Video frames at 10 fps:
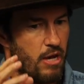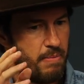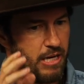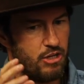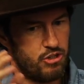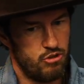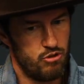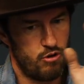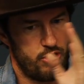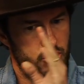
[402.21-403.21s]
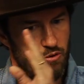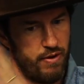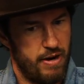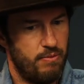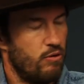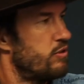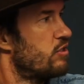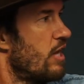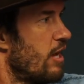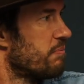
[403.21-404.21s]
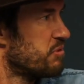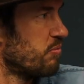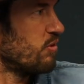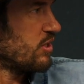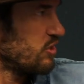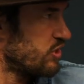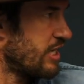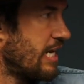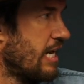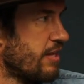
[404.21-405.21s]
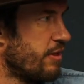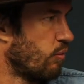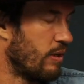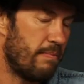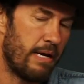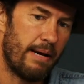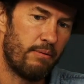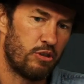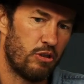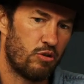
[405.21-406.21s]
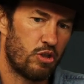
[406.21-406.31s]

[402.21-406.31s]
because you know that you're able to help someone see that wouldn't be able to.